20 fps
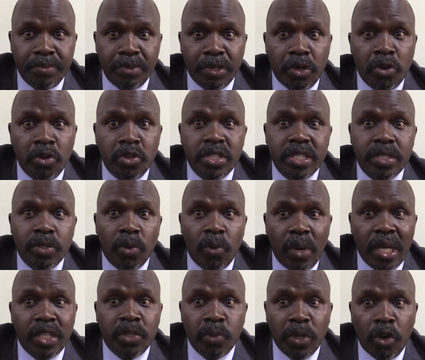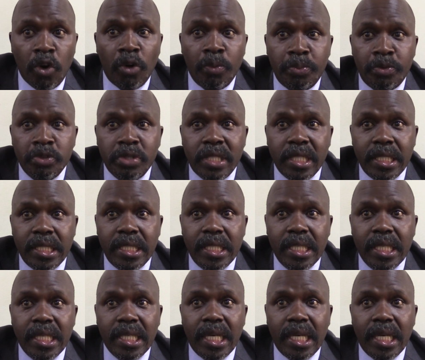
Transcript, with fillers: because what we computed,